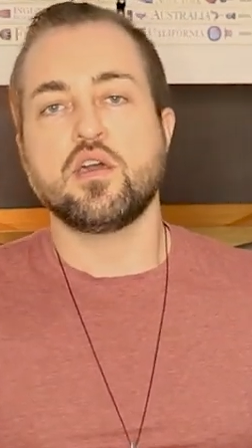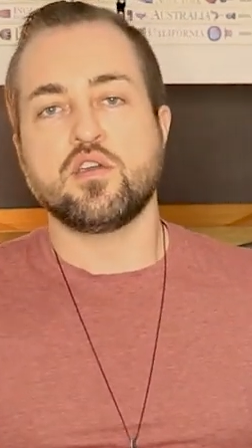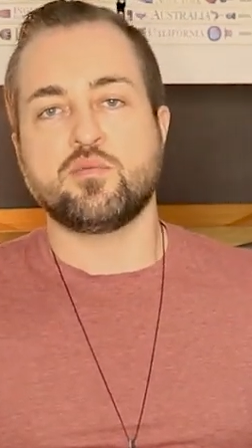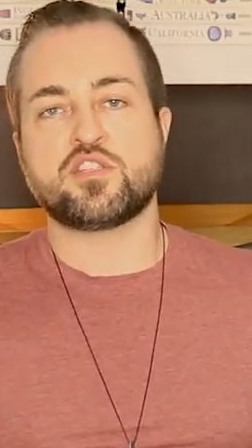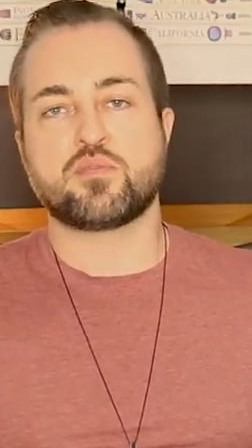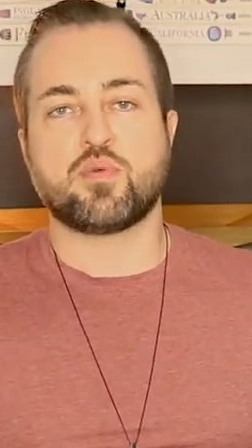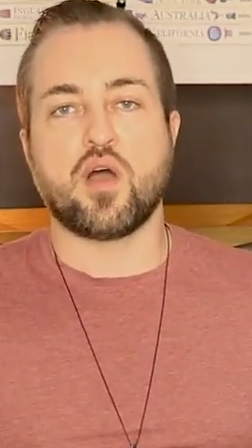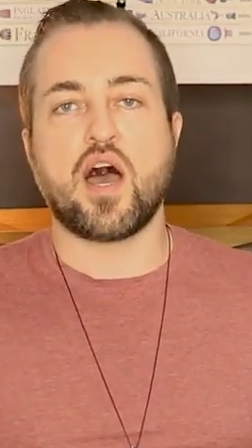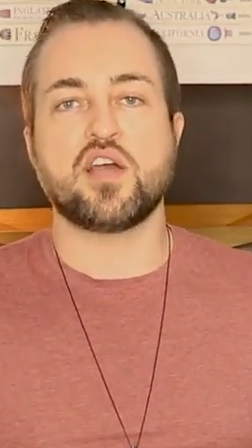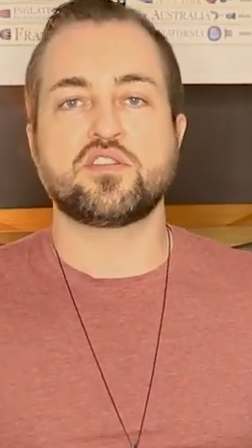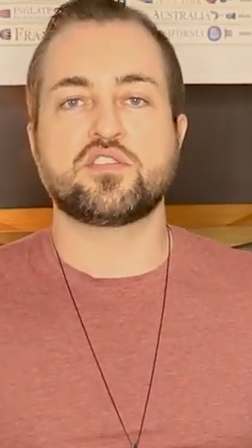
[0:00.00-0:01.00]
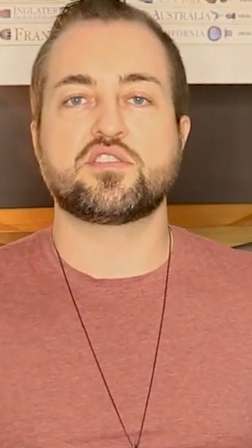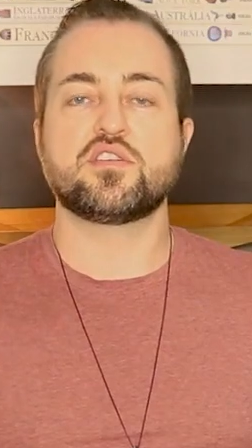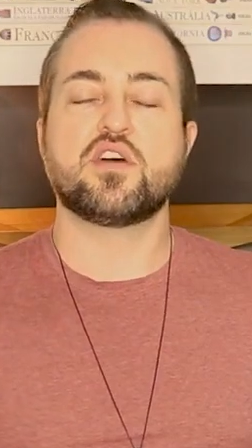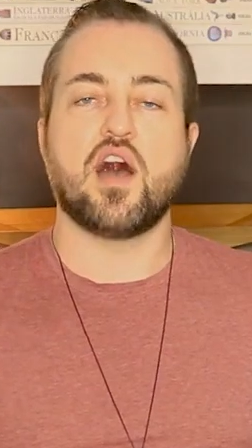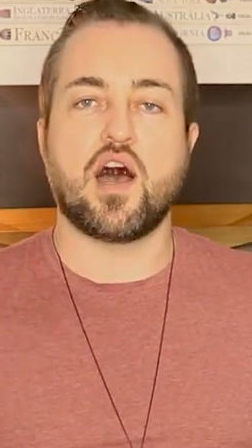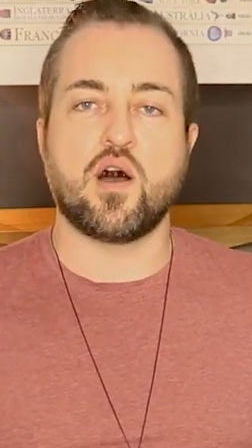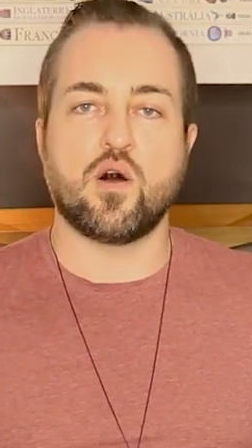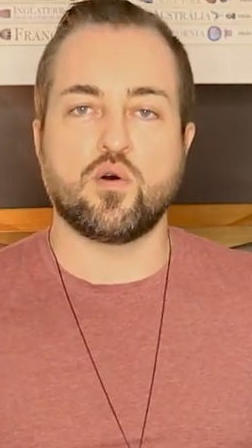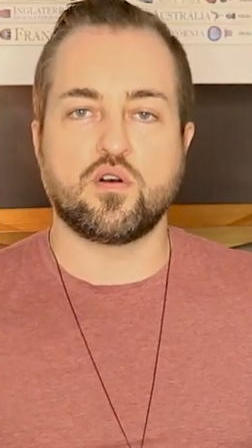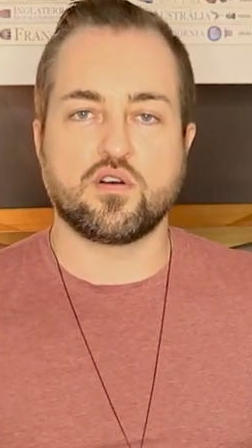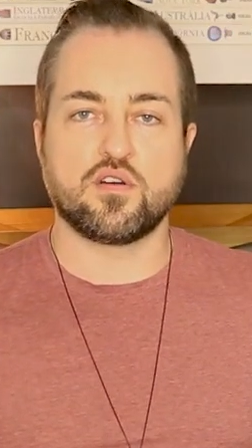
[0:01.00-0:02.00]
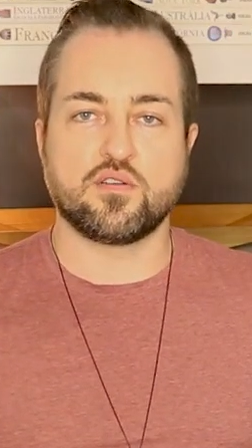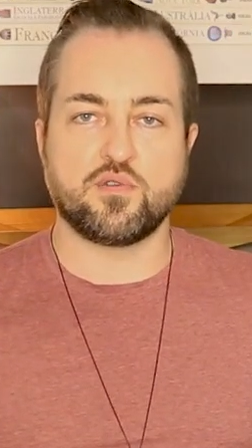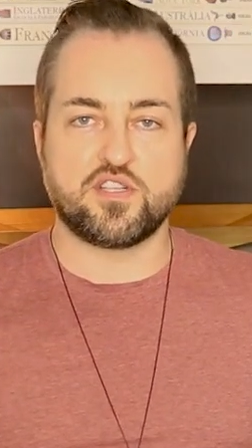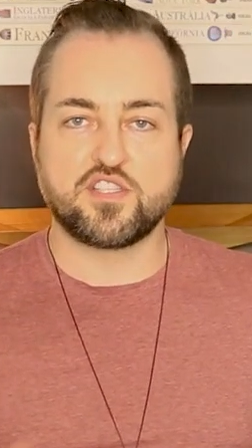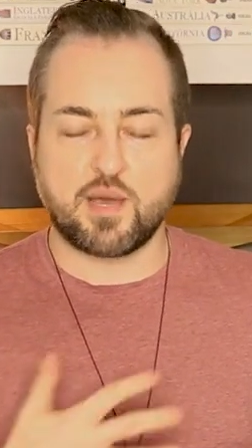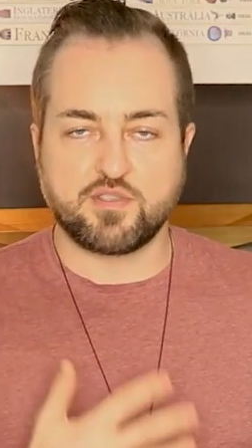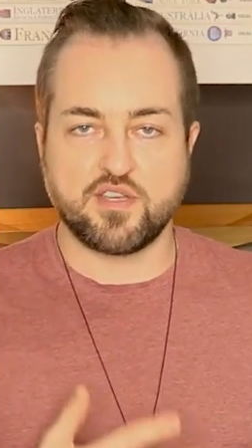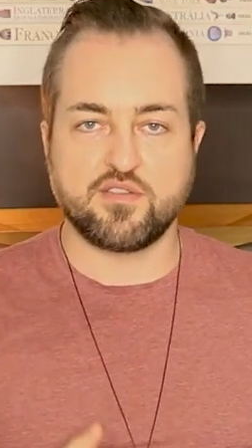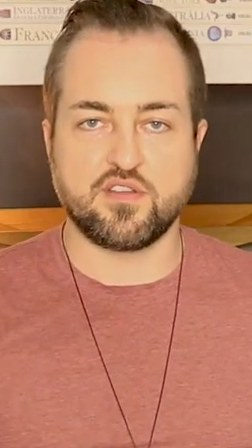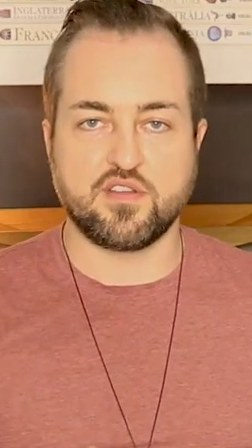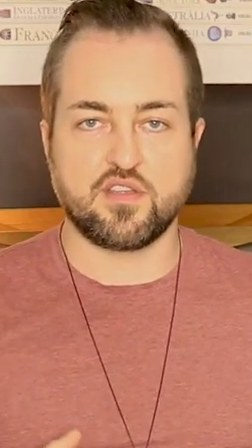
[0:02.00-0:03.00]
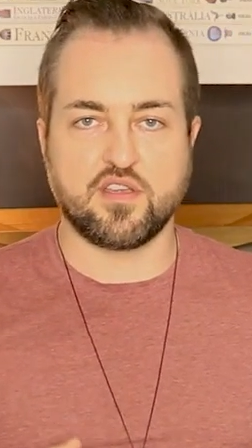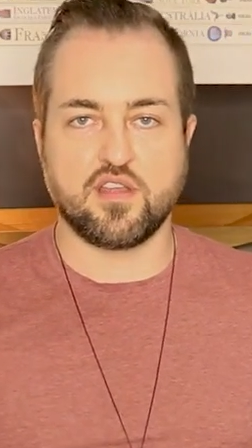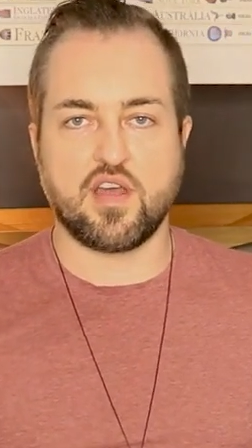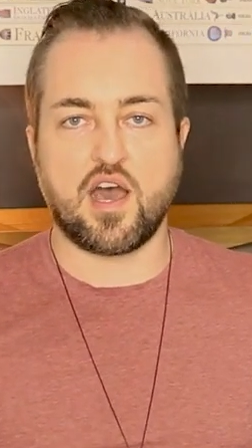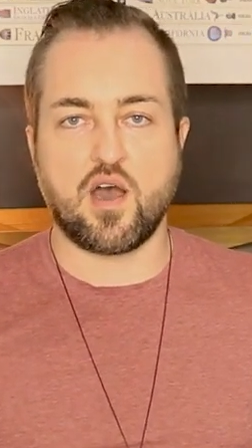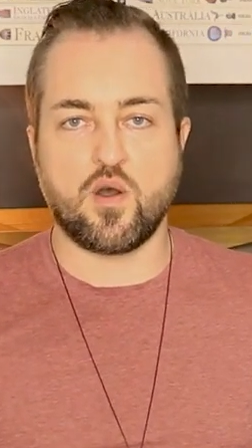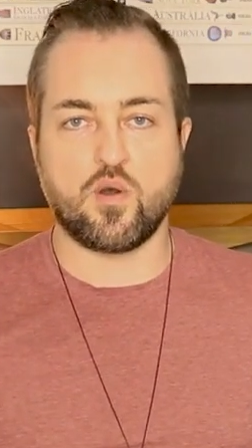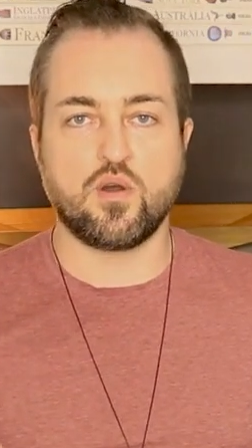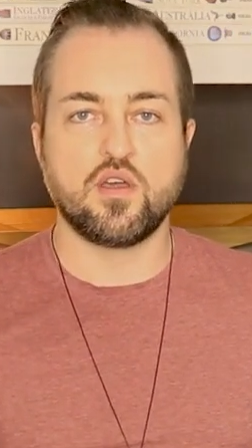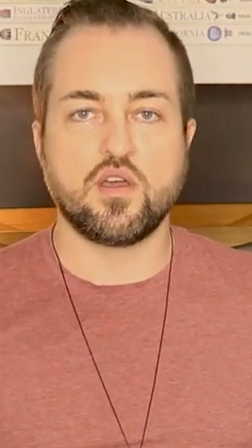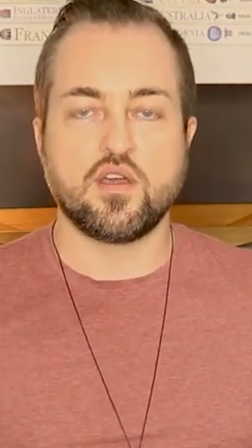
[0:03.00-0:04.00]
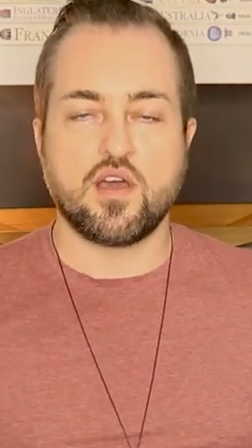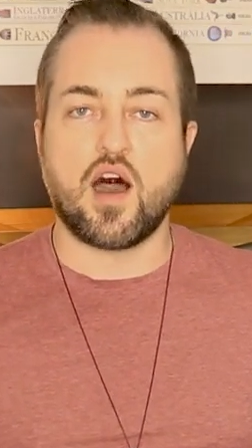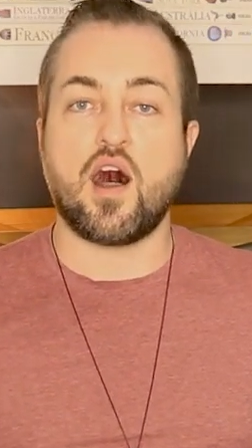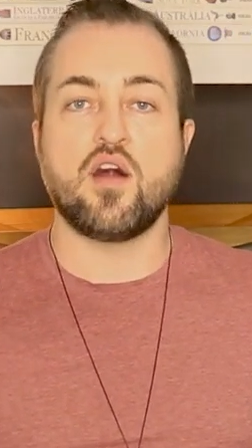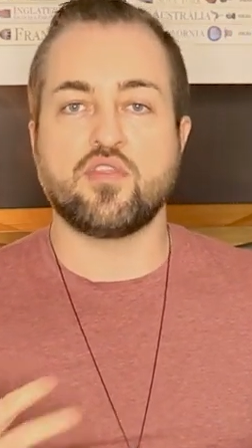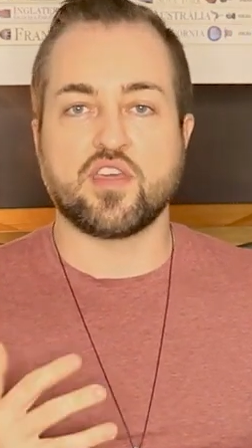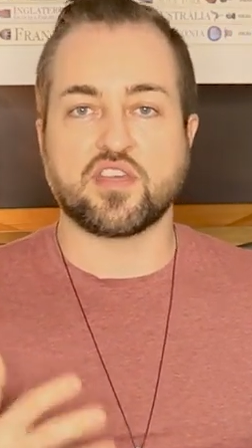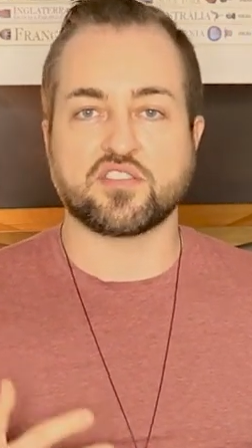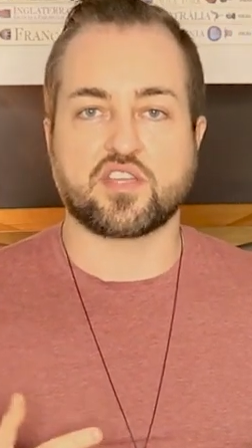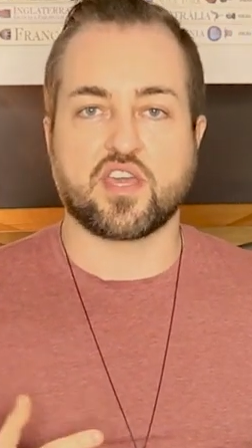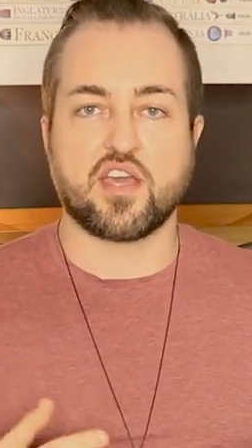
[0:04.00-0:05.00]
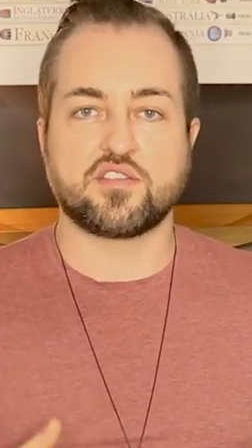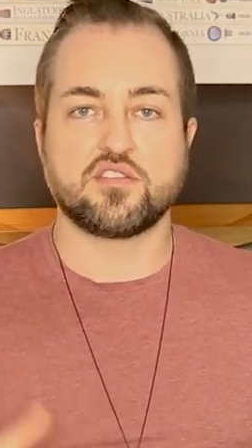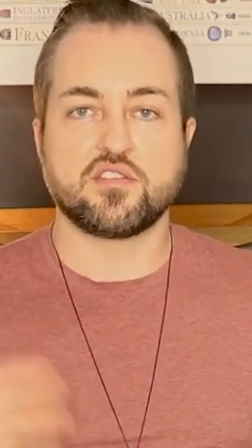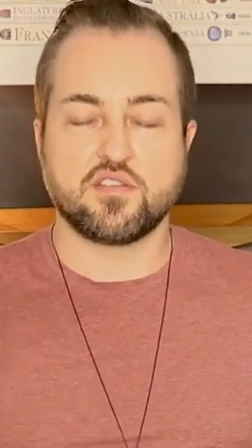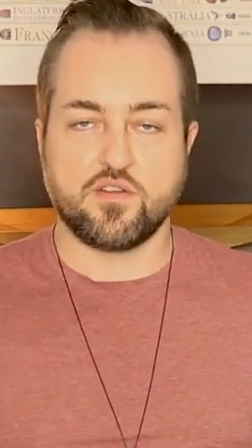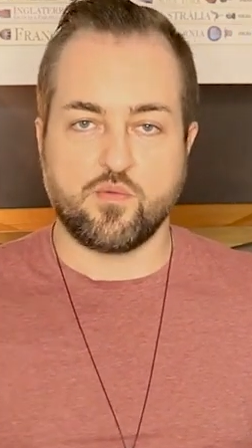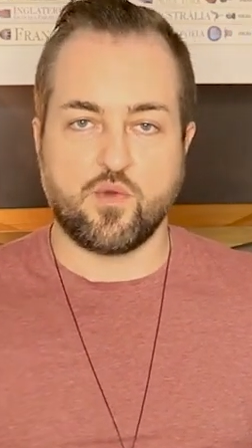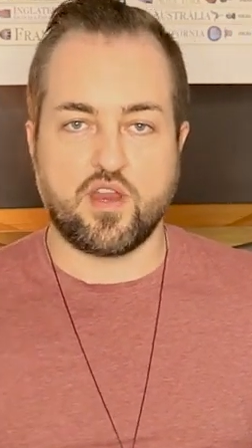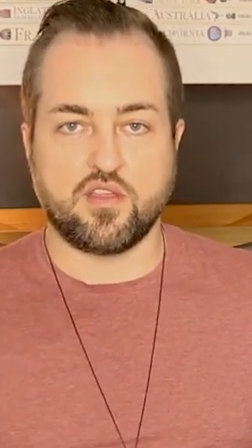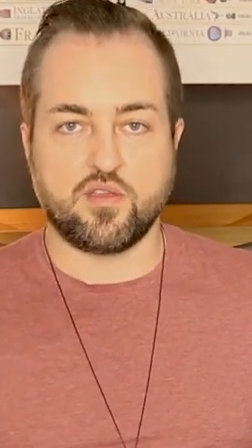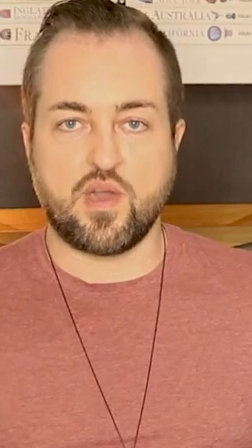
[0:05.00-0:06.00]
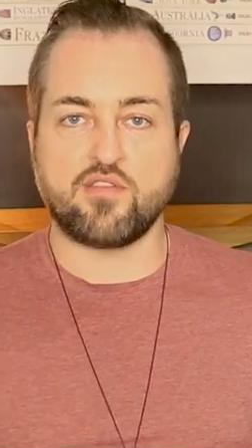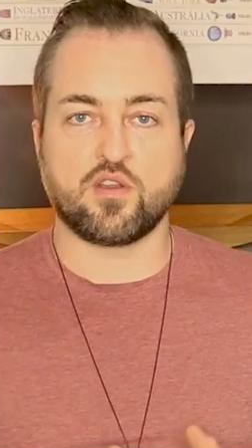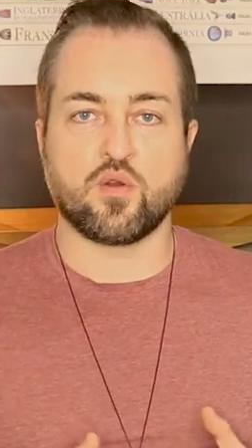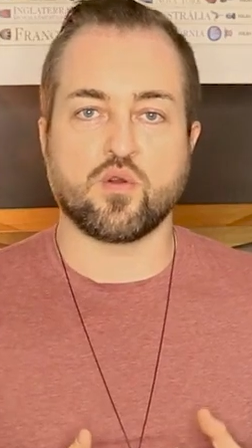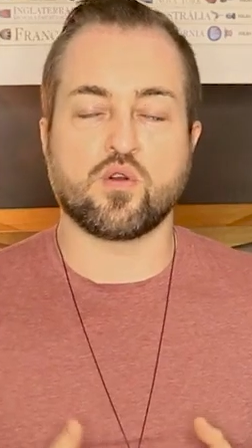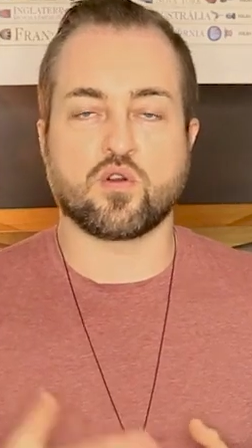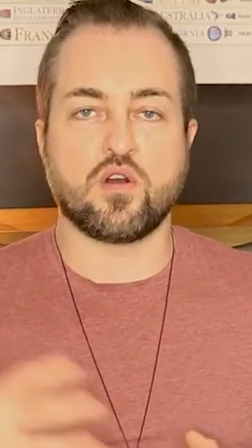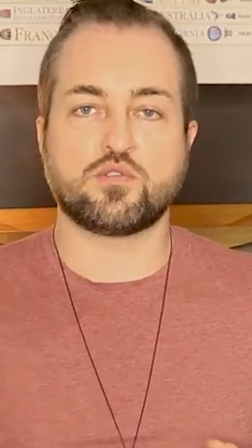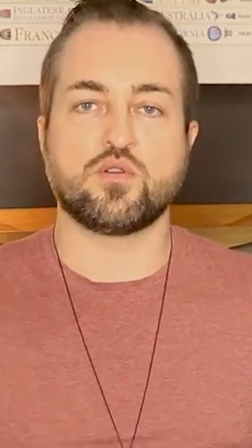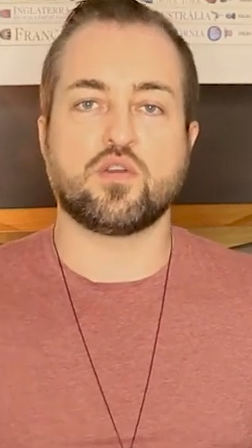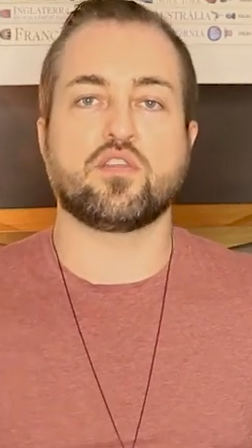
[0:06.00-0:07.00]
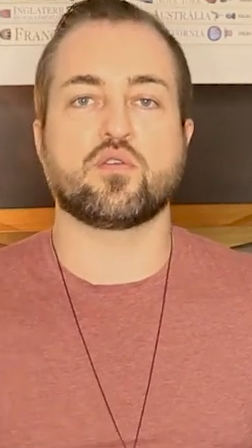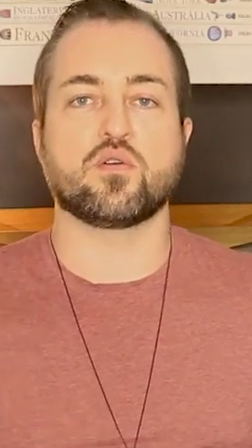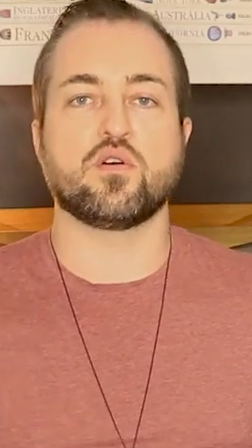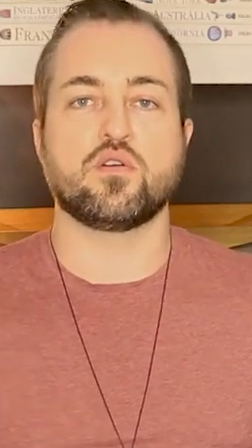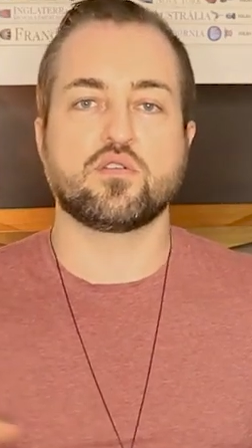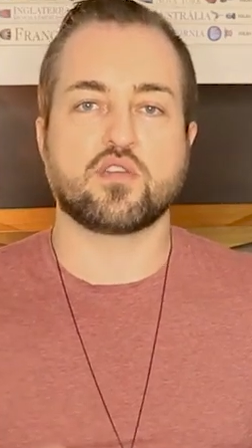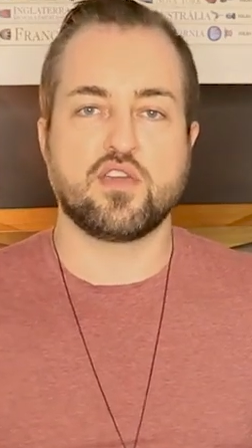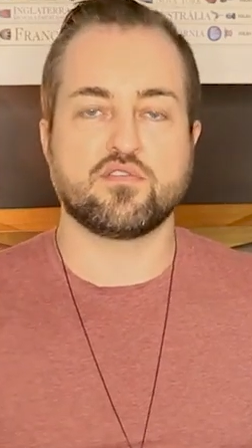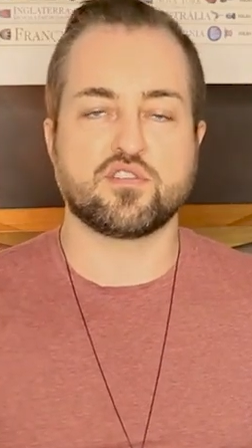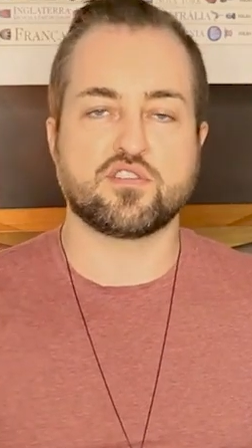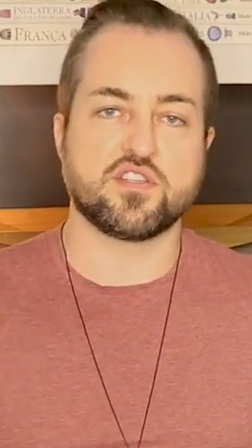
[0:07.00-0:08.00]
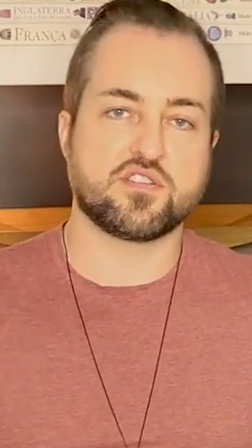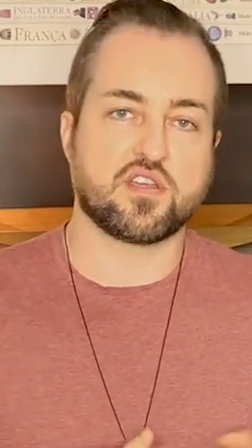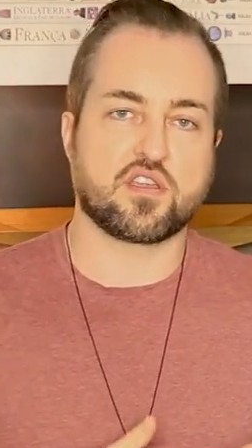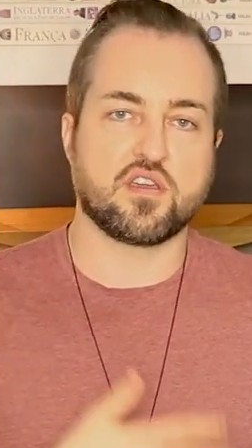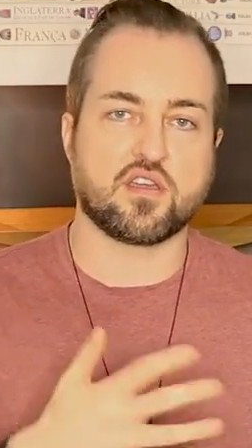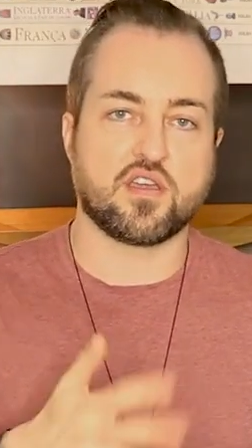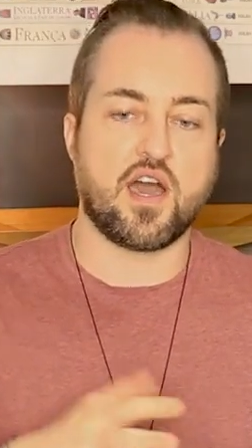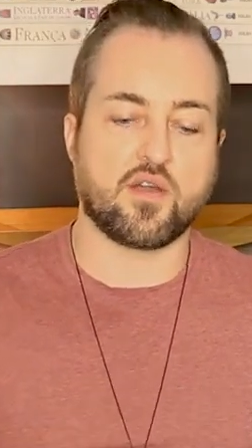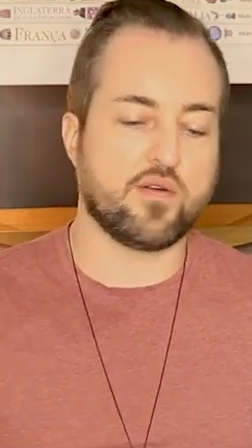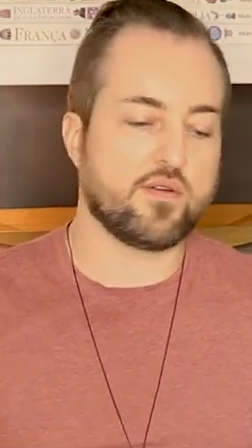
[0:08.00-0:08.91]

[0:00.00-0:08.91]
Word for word: You'd be surprised how receptive and how on things get when you have a girl go up to another girl, okay, versus like a guy.